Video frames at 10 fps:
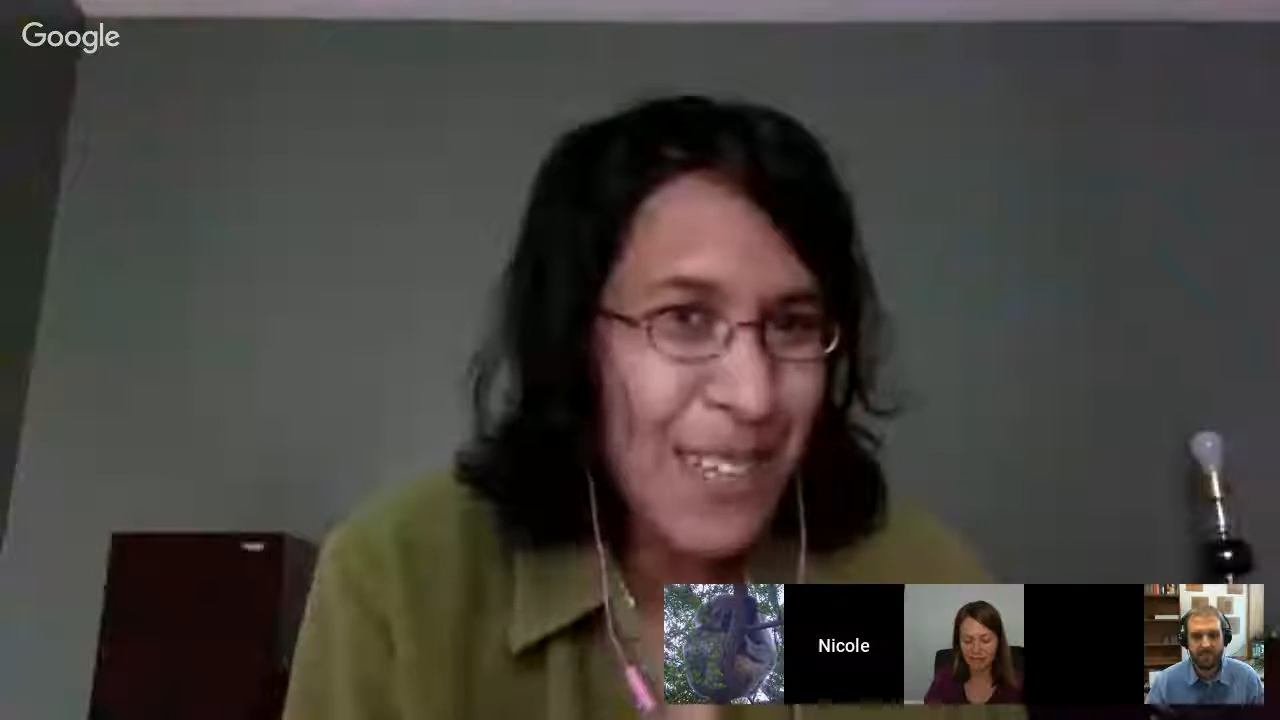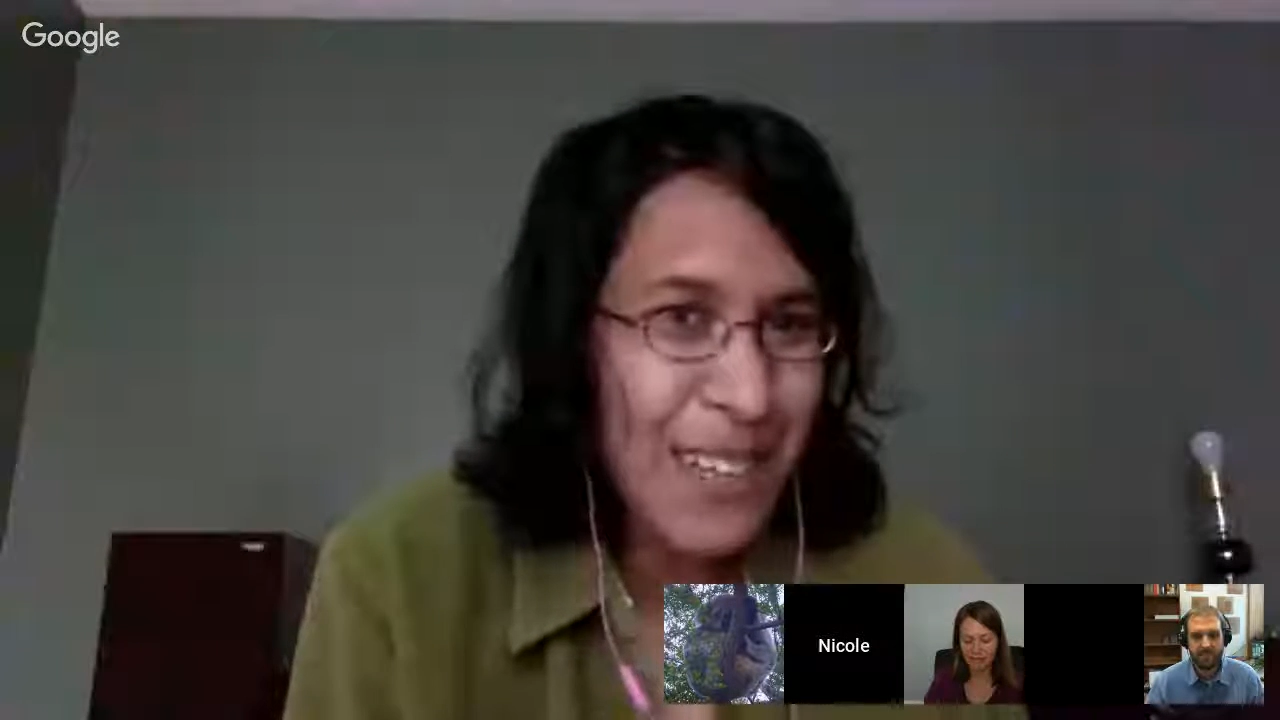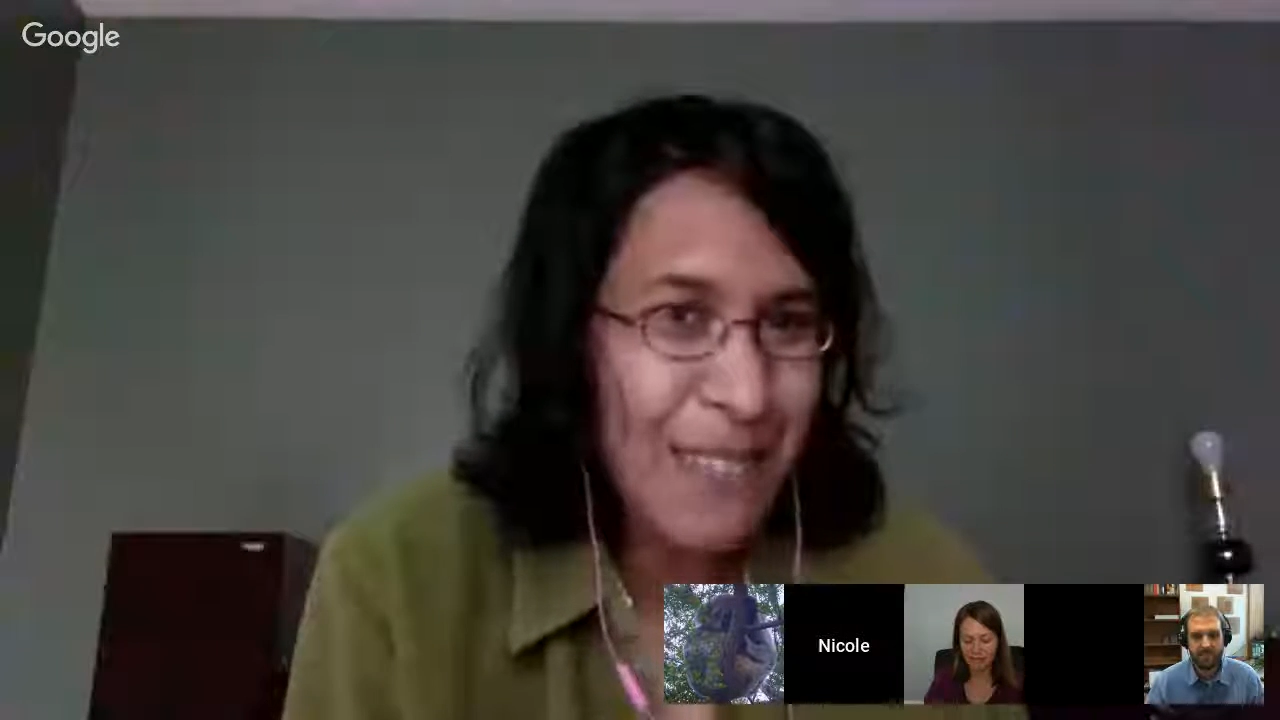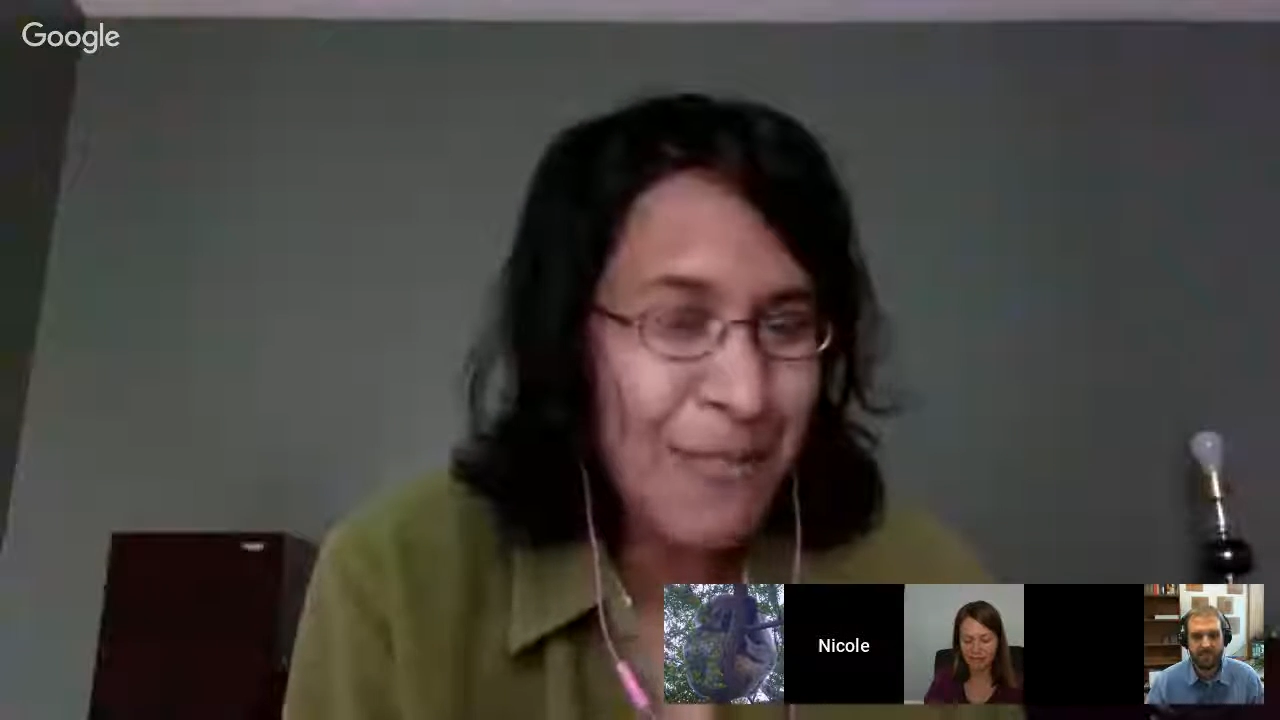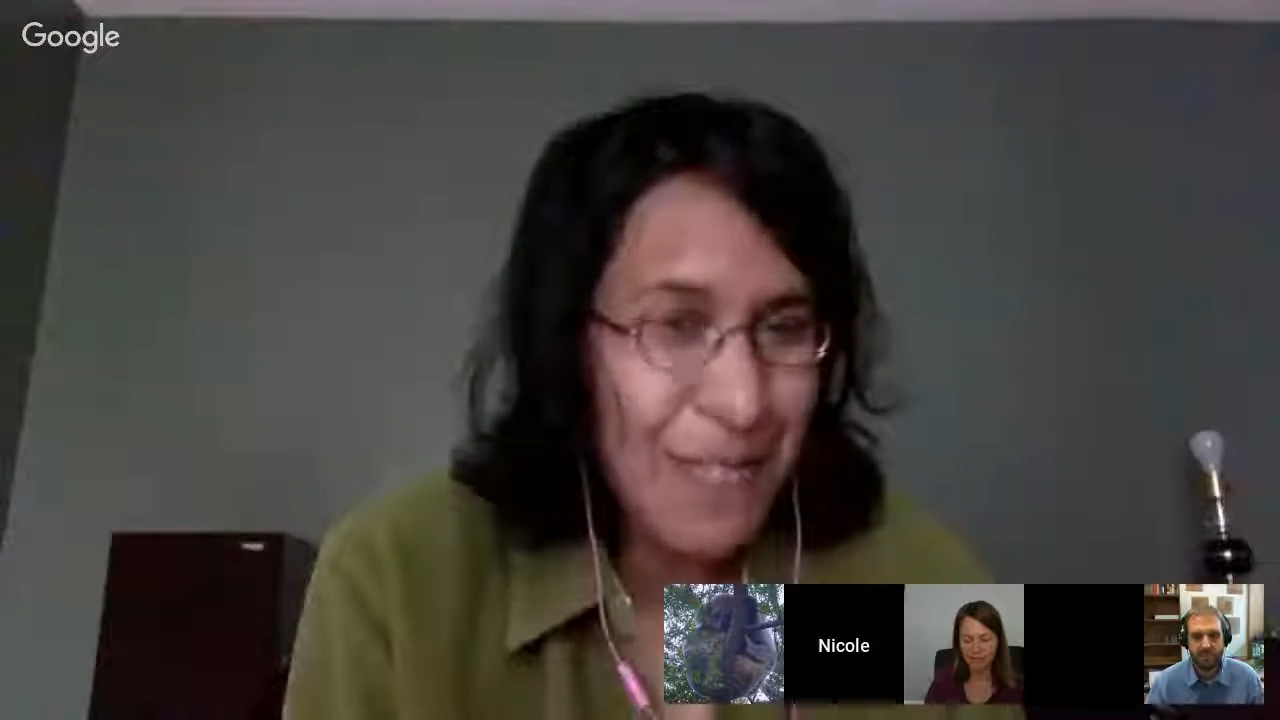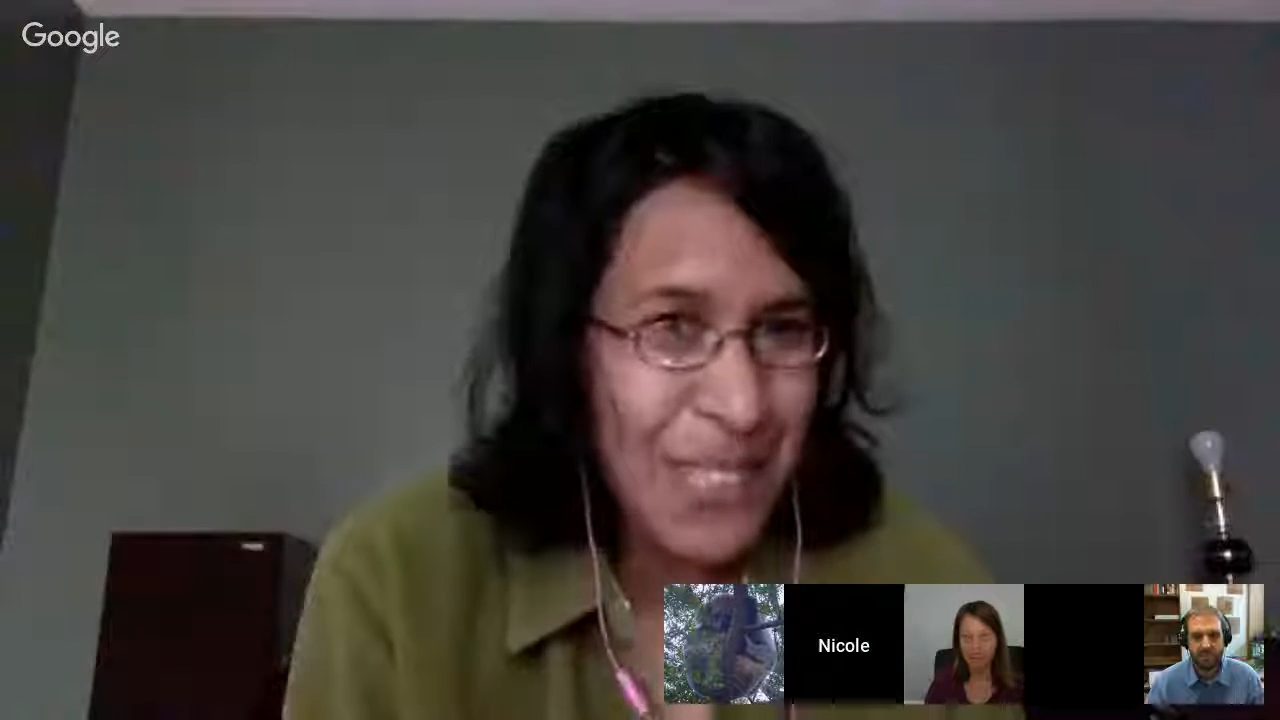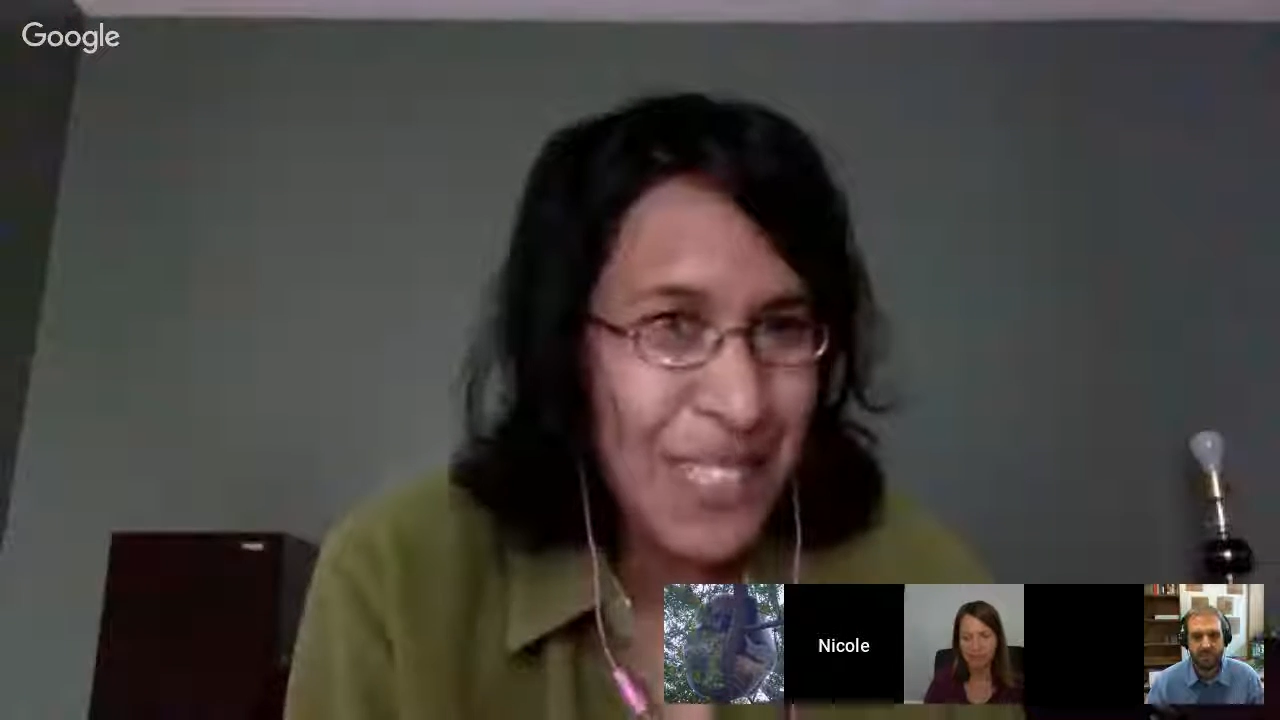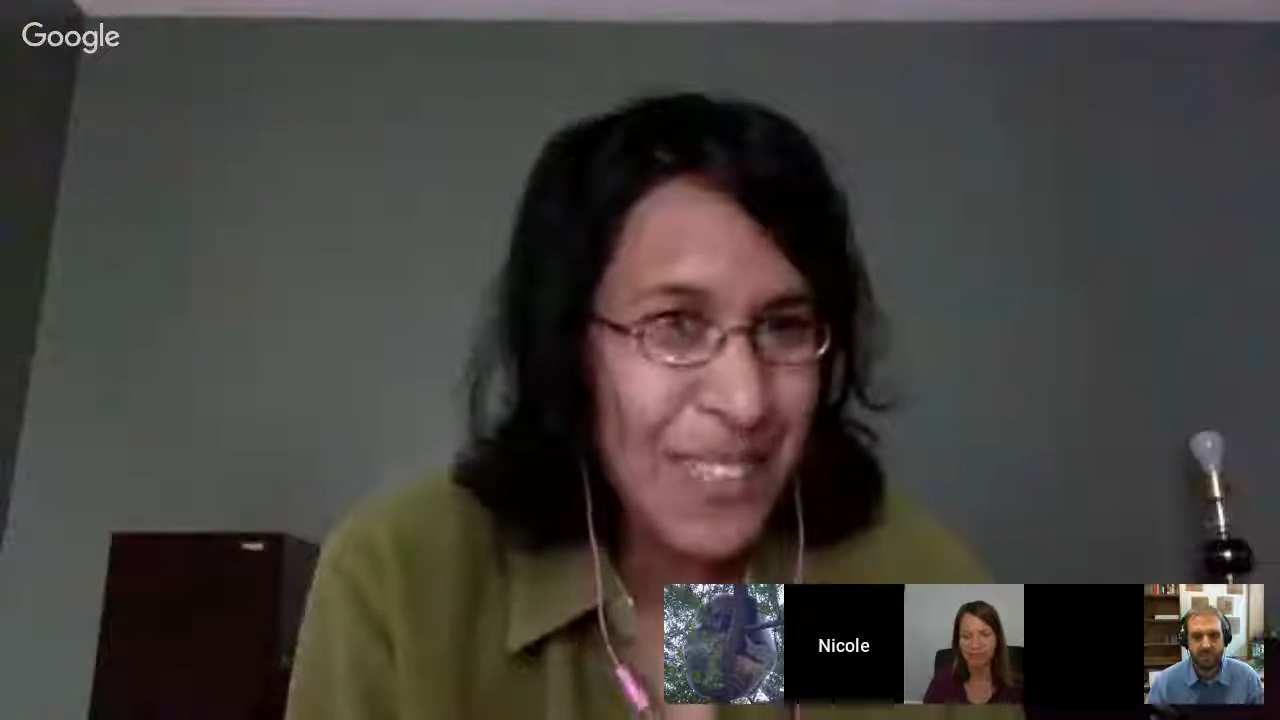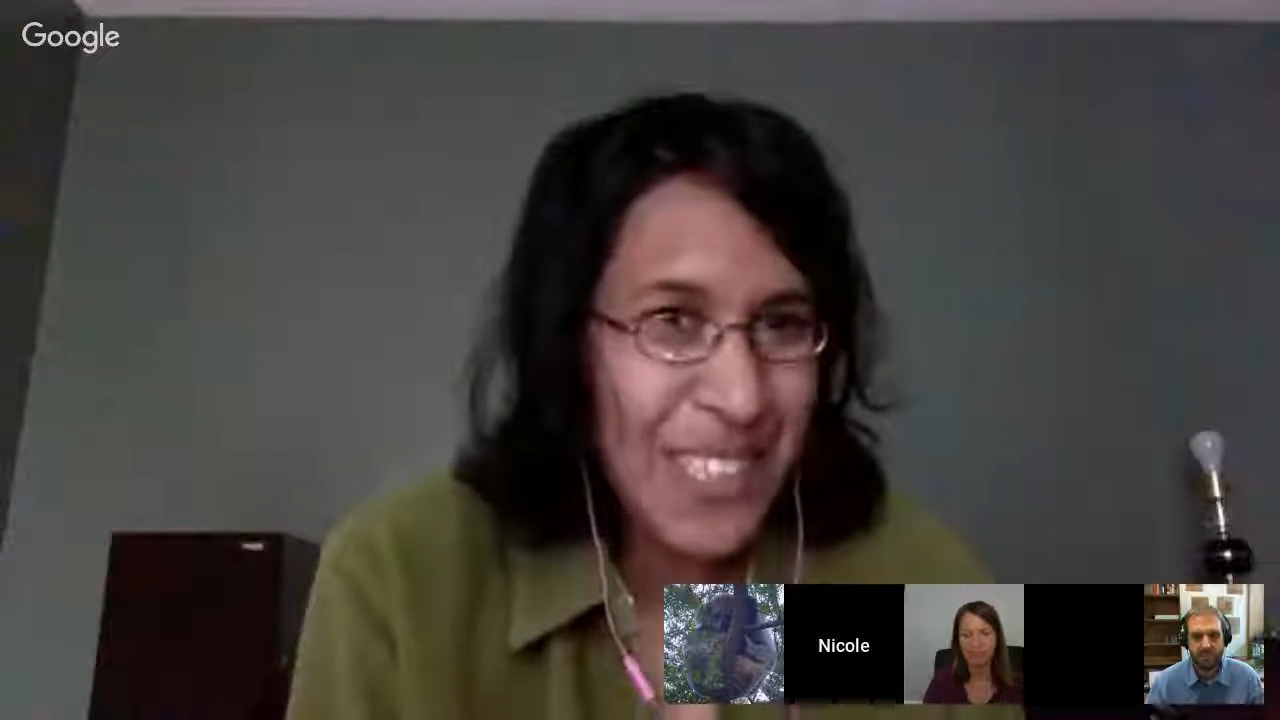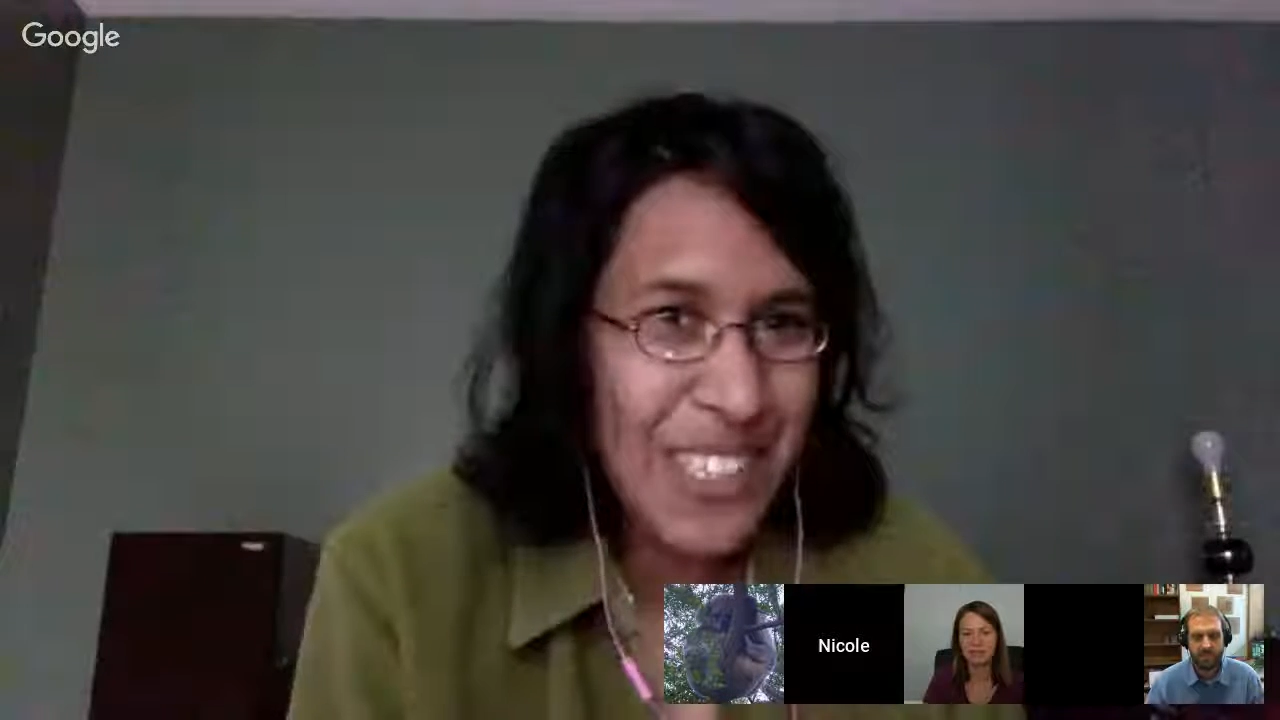that are
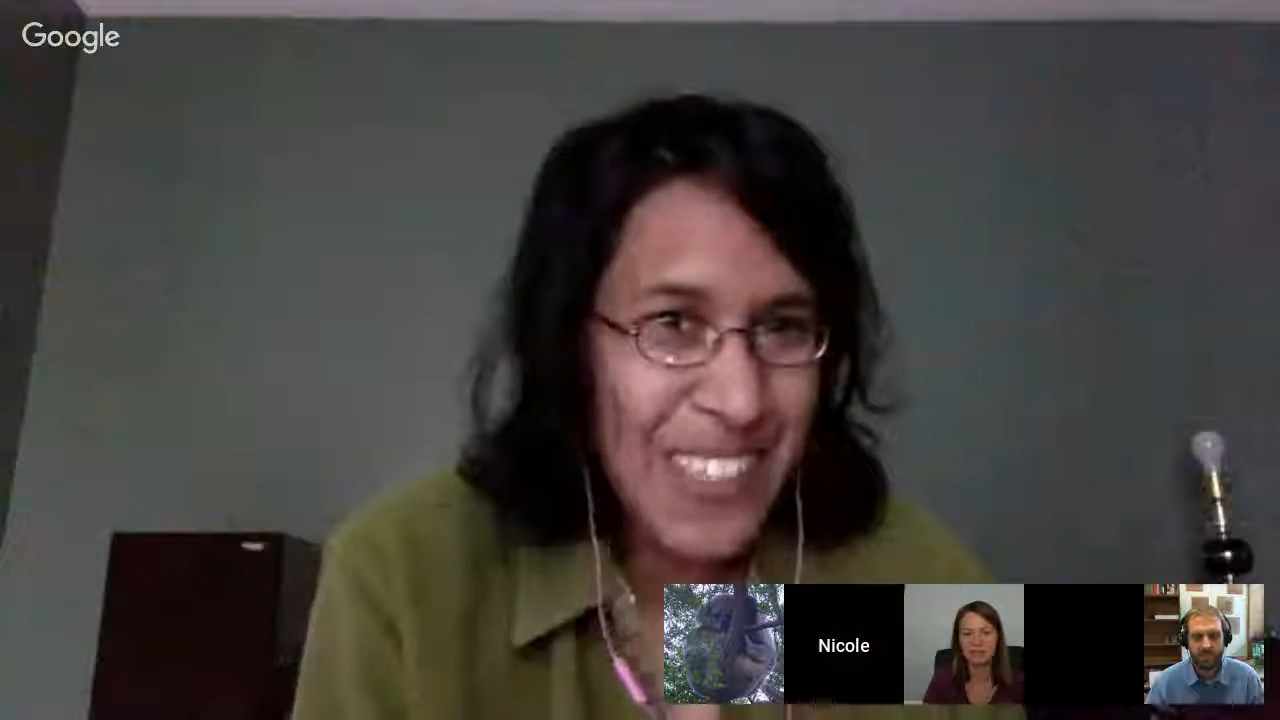functionally